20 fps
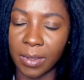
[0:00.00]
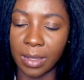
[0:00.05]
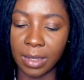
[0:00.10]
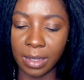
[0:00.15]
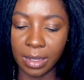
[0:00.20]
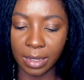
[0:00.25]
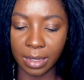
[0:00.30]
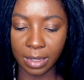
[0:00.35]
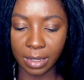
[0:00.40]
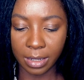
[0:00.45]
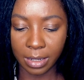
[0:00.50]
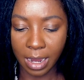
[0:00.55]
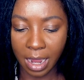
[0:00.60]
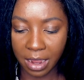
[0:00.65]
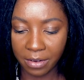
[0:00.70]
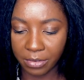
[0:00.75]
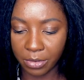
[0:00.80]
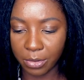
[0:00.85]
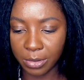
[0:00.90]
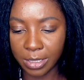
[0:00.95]
It
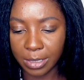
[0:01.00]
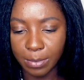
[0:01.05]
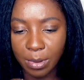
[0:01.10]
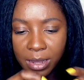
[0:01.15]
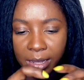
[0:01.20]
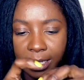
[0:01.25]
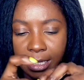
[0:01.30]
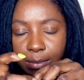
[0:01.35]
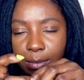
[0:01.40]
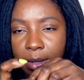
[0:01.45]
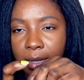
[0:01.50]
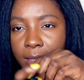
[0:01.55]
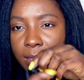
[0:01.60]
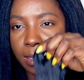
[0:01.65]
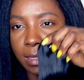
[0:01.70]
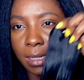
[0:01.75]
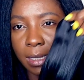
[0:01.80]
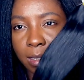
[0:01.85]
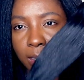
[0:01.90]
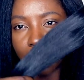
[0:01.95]
have no smell. It
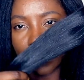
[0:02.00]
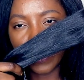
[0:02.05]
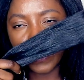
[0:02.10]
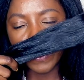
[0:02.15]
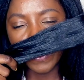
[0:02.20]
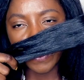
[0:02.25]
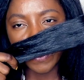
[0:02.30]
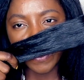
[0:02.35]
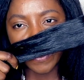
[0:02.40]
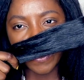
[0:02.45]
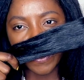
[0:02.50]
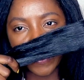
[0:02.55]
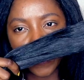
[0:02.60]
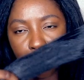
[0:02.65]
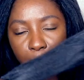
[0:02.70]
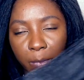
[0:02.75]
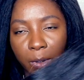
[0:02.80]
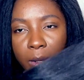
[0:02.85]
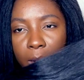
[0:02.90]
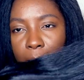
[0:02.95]
smells good.
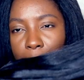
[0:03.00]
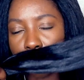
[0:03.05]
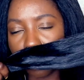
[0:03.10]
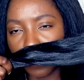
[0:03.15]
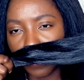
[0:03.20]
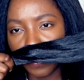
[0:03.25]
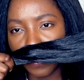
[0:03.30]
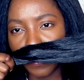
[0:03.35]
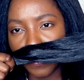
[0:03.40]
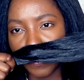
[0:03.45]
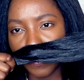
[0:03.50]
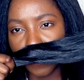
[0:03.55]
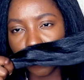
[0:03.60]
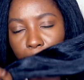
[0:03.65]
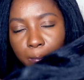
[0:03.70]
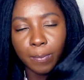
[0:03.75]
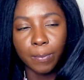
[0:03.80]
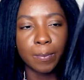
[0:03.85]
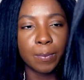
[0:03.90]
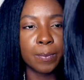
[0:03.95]

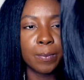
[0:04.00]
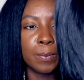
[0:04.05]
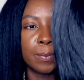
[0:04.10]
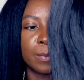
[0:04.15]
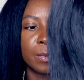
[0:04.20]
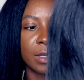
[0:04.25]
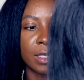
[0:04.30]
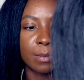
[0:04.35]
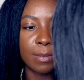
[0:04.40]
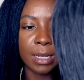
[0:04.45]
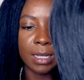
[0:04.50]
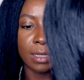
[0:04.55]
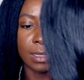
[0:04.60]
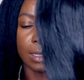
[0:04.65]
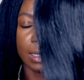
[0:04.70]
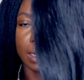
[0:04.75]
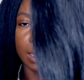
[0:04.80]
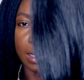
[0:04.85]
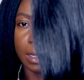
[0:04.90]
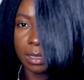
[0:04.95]
It
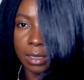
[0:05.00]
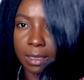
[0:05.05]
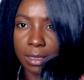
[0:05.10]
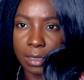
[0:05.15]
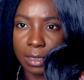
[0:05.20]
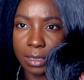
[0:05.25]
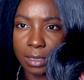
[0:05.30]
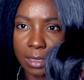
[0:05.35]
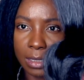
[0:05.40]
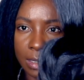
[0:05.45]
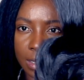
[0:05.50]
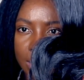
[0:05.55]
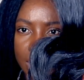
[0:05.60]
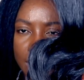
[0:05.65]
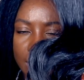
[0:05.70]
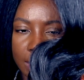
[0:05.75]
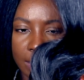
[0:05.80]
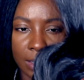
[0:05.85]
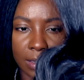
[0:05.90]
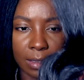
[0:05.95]
smells good. This
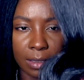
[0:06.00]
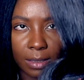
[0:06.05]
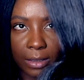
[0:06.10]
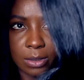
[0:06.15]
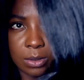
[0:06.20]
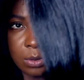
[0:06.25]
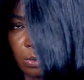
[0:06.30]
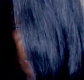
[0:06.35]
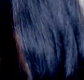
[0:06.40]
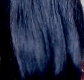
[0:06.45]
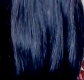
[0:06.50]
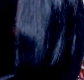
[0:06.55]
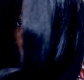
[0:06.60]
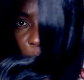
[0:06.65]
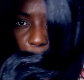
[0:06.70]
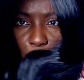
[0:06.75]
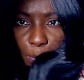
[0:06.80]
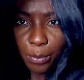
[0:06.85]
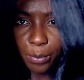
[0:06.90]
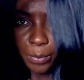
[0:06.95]
is so
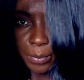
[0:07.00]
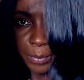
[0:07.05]
from